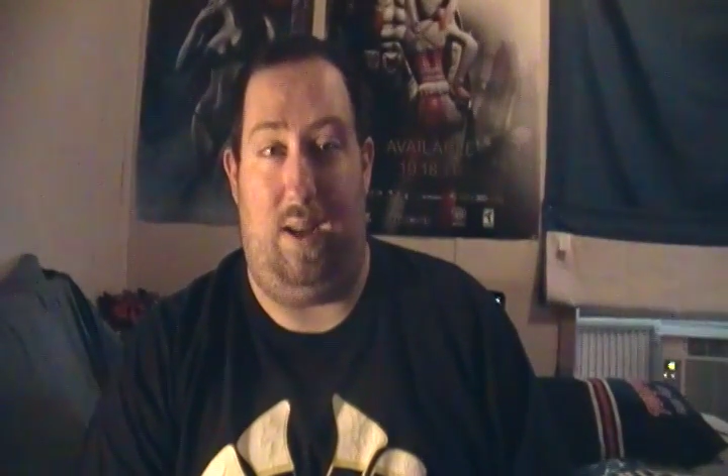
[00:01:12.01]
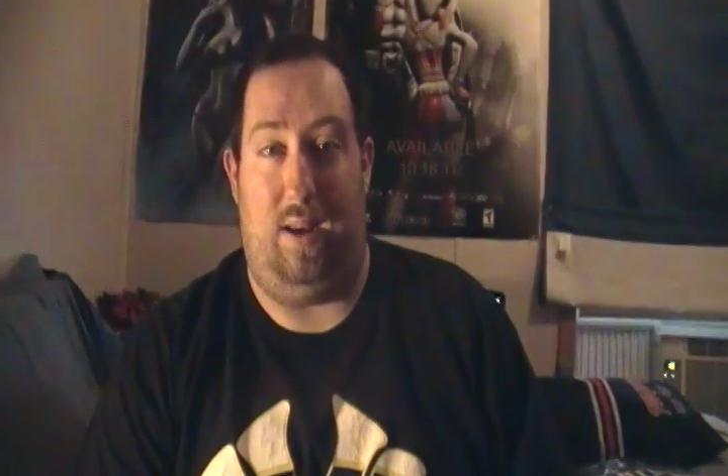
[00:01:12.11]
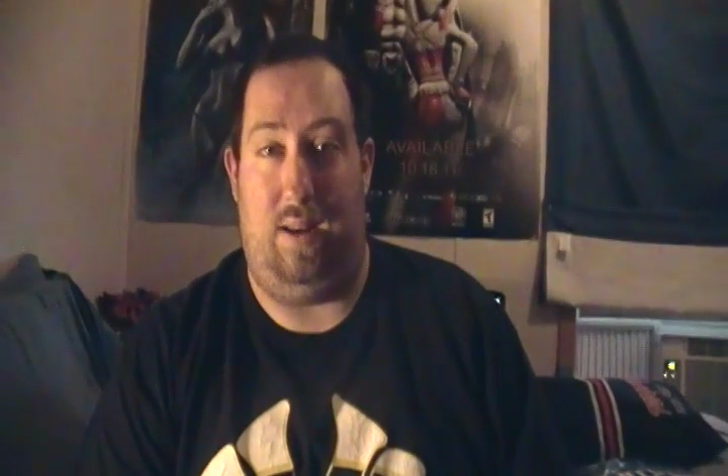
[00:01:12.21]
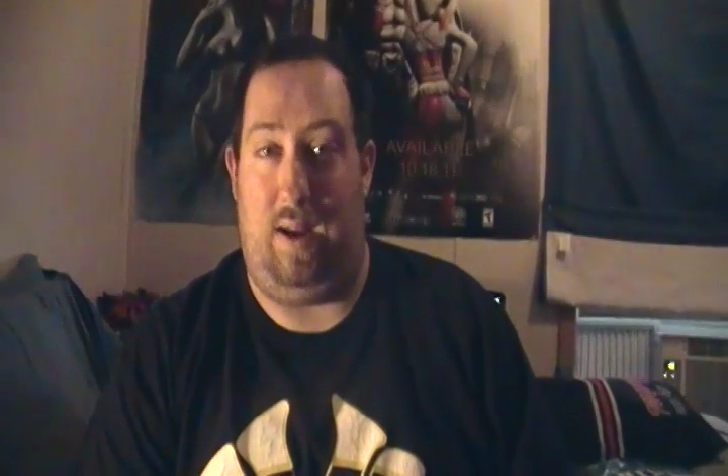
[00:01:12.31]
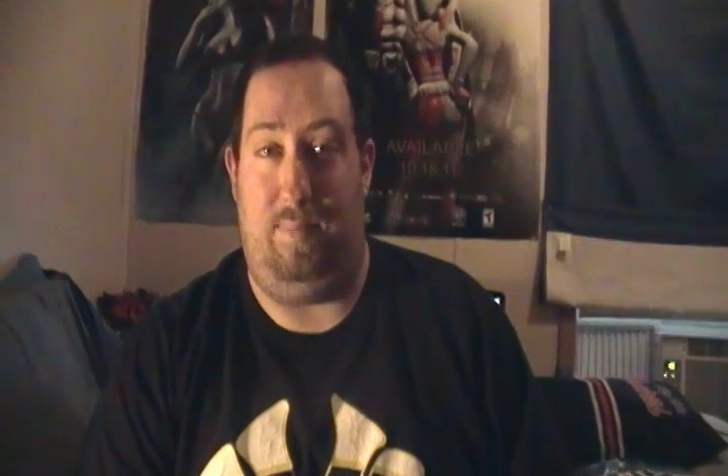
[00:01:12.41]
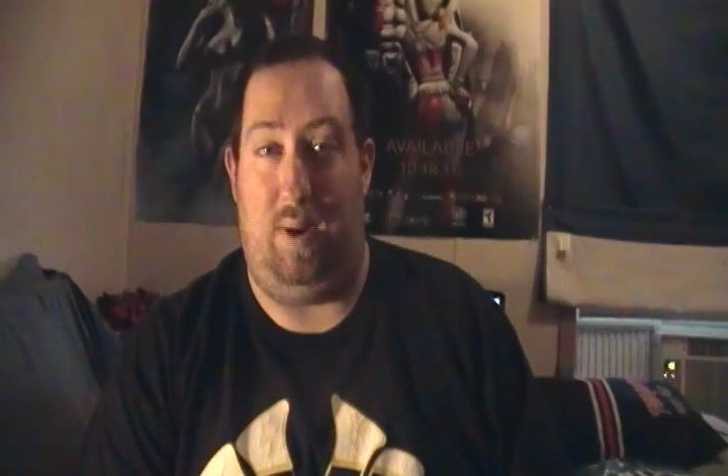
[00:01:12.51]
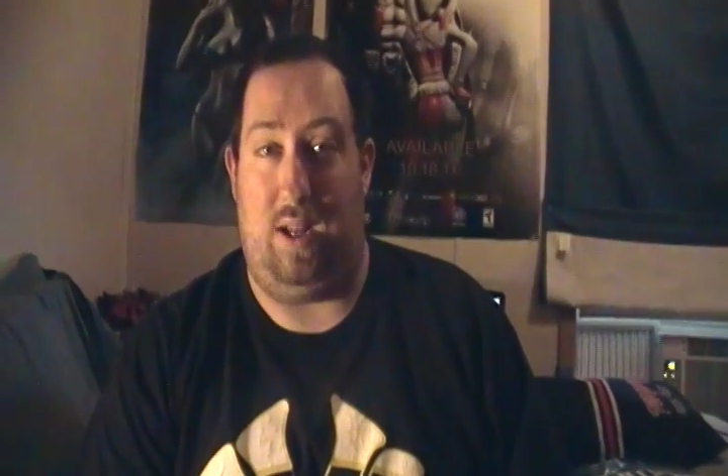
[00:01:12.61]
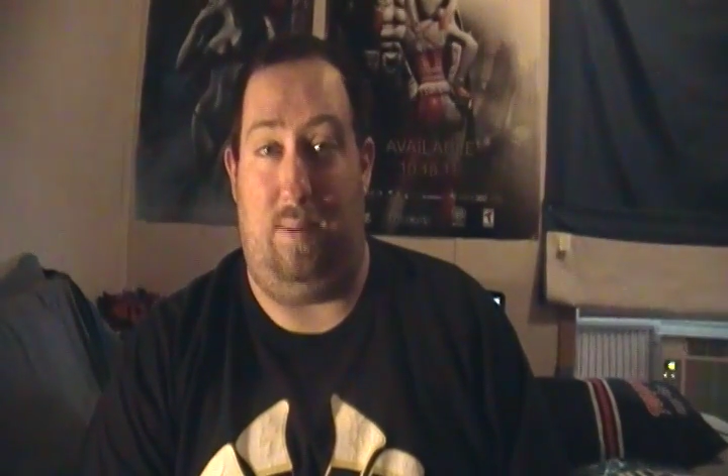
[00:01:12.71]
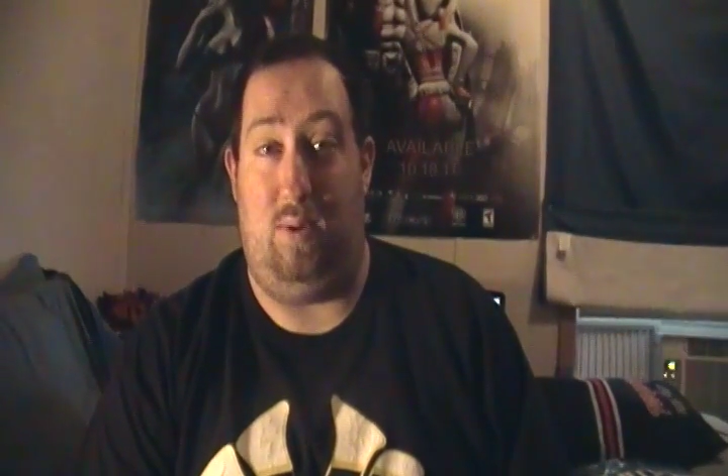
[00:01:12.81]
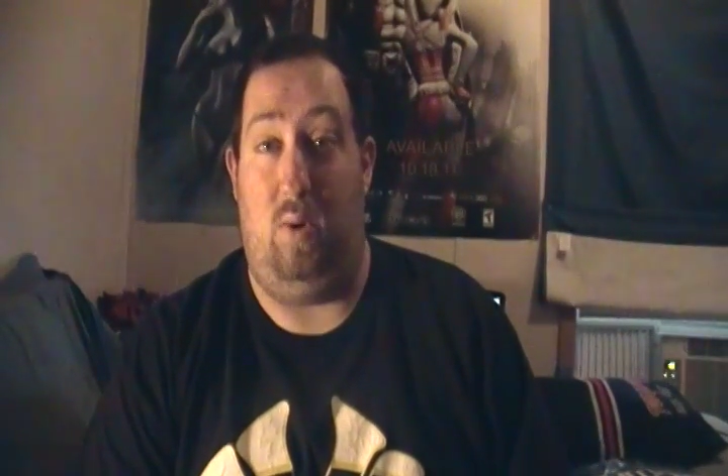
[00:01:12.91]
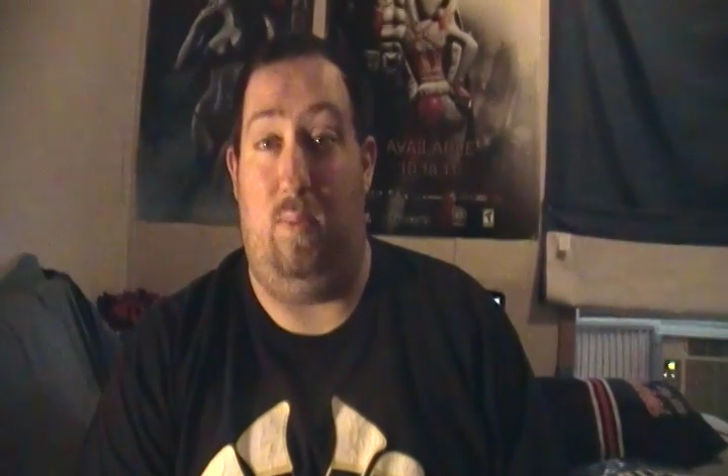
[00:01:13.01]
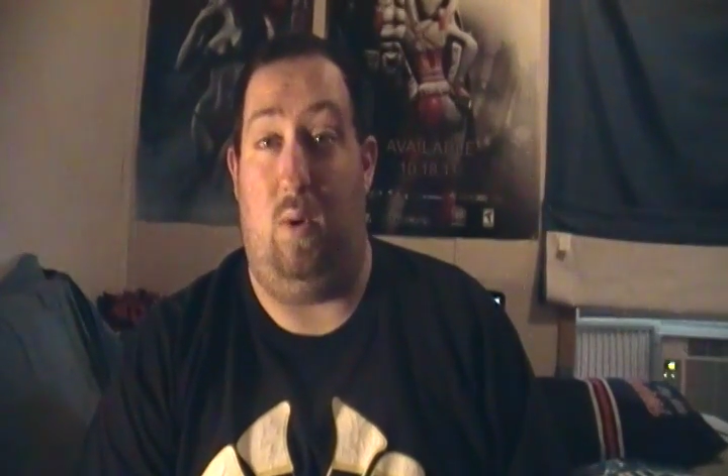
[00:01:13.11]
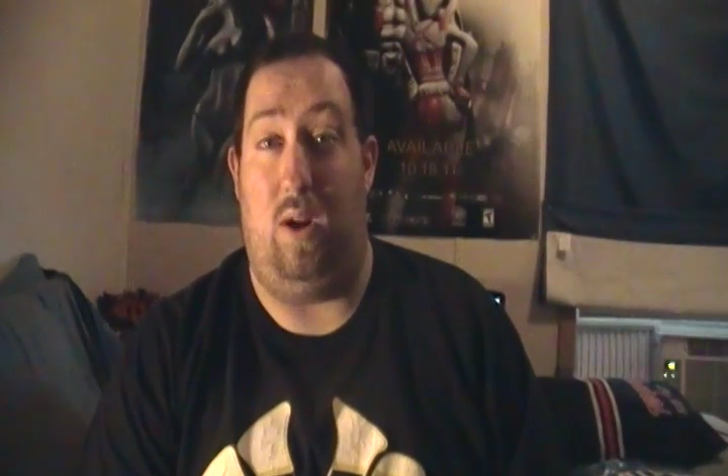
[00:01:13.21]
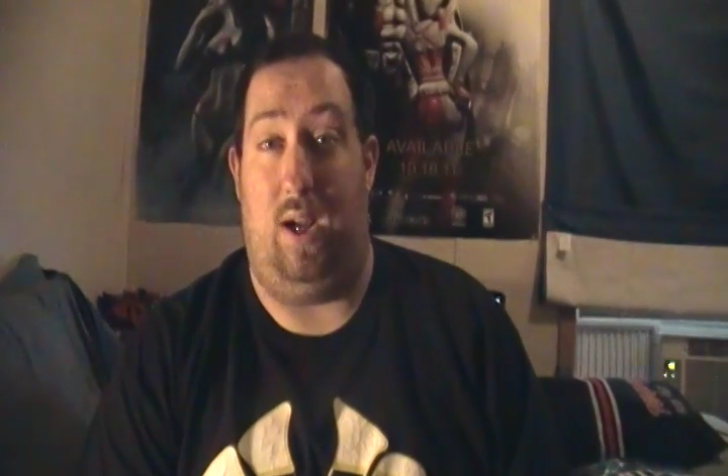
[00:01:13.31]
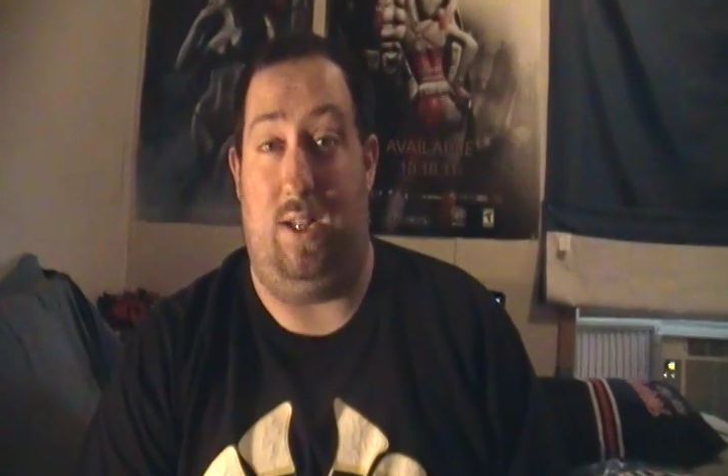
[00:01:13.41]
and I picked up two
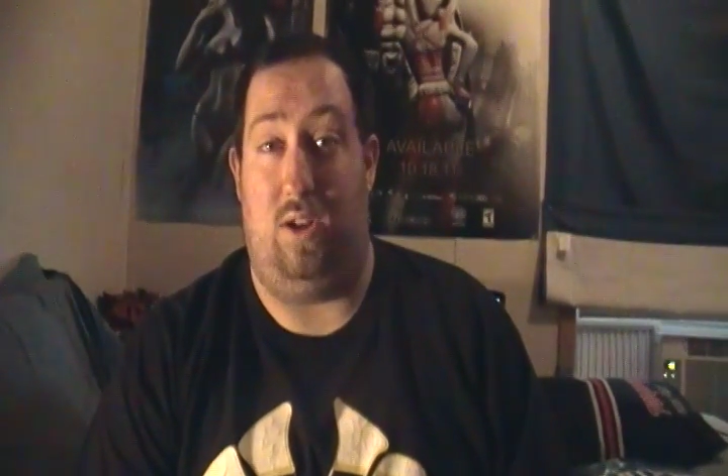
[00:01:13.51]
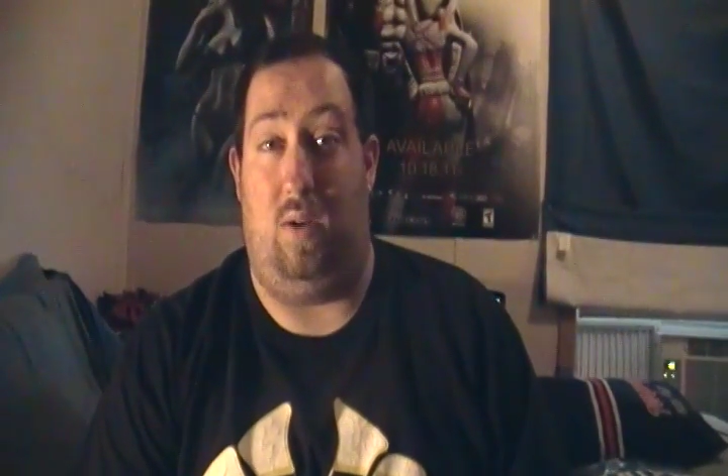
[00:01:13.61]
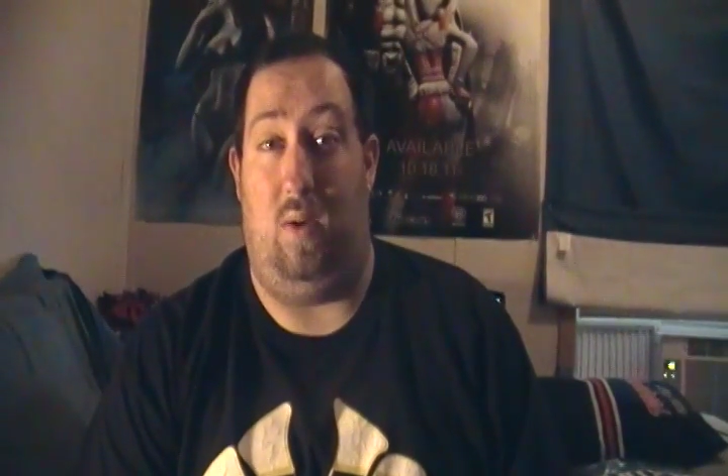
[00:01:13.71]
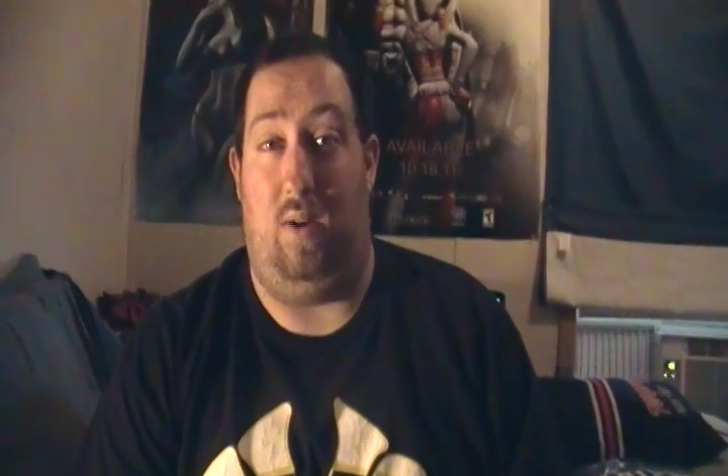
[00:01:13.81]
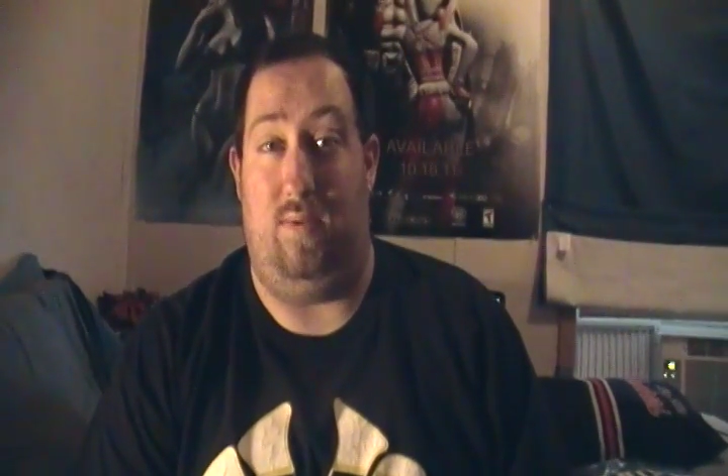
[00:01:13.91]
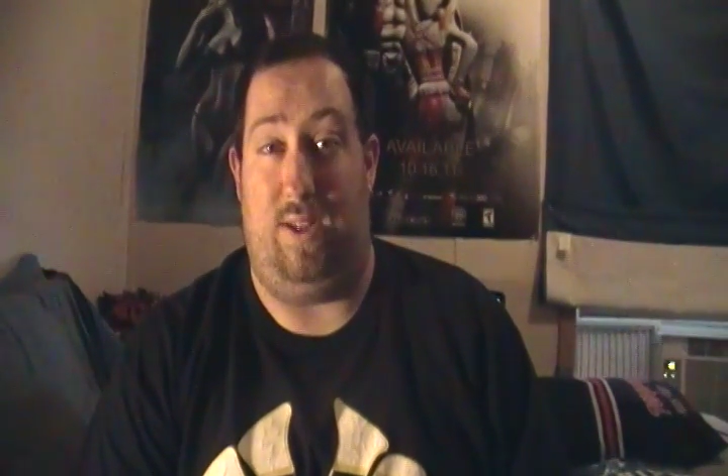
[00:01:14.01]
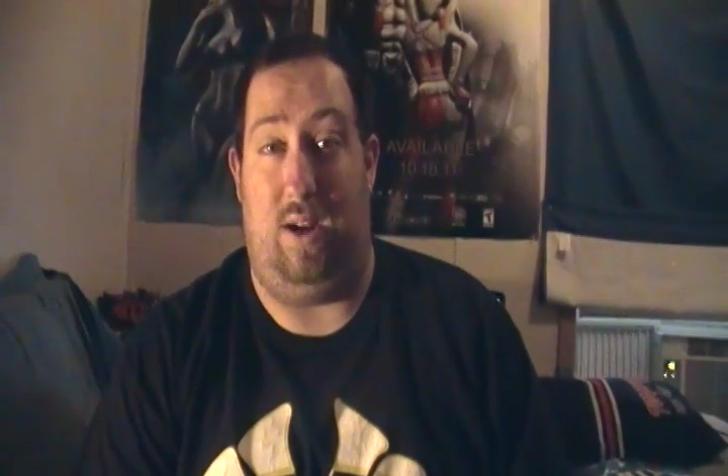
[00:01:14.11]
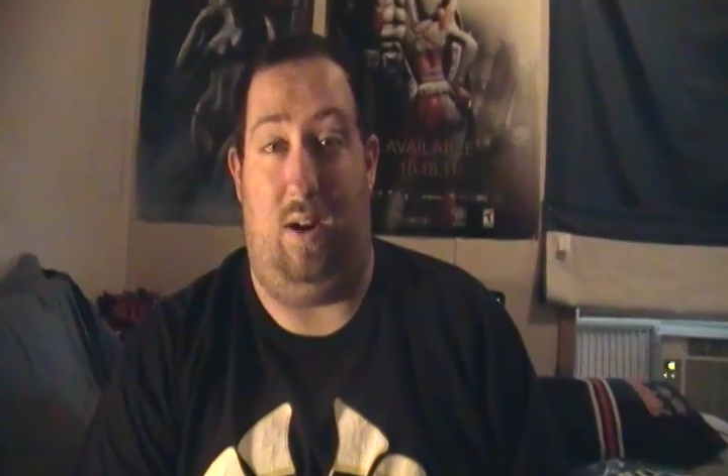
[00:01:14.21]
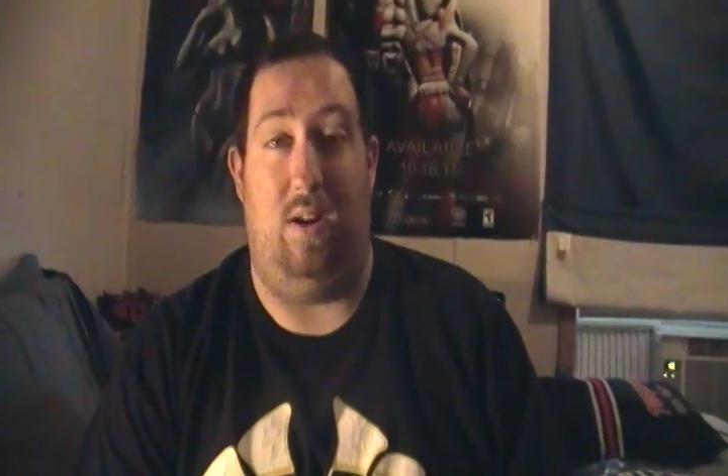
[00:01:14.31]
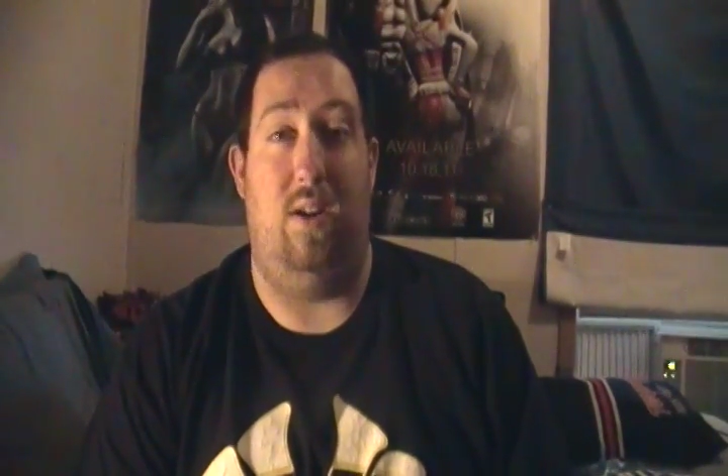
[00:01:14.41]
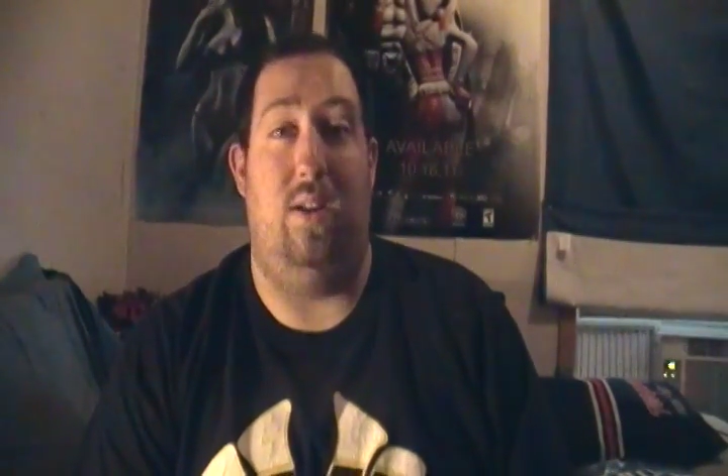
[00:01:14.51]
more that I saw while I was there